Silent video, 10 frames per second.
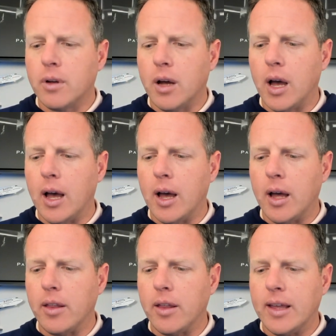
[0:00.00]

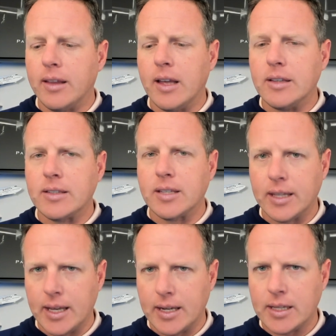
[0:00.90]
until
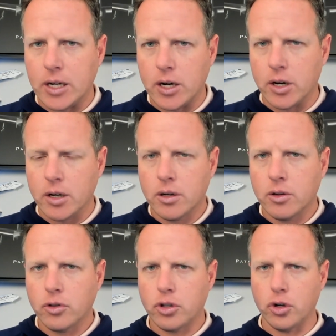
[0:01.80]
the end of the year
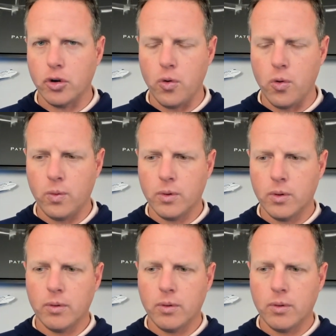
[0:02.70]
to